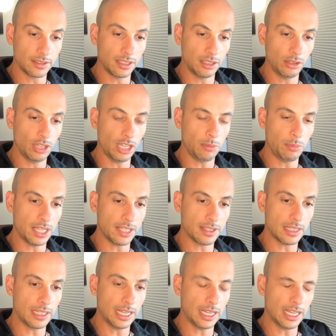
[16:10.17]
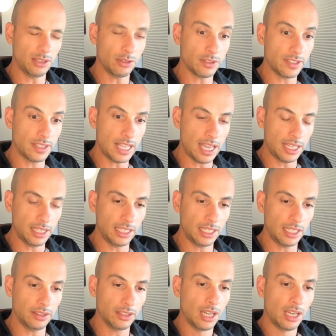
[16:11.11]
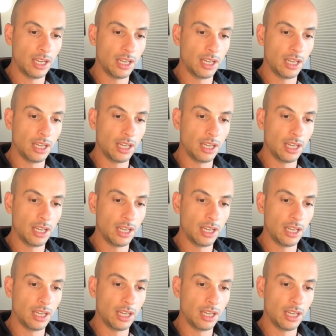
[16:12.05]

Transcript: Can you help us understand it?